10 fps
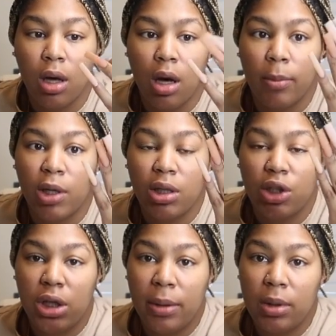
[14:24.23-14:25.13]
I'm gonna
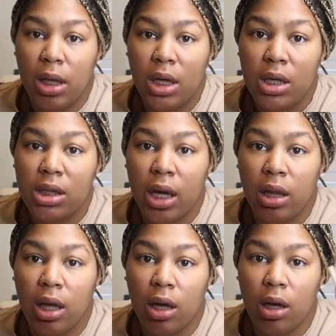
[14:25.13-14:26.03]
shape these,
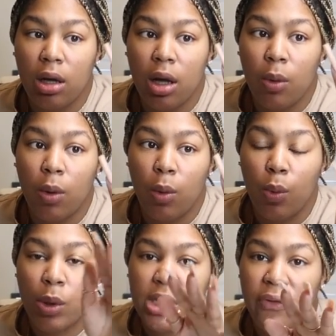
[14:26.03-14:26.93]
and then
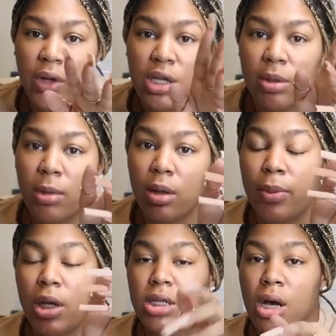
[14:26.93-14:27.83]
once I finish, I'm gonna put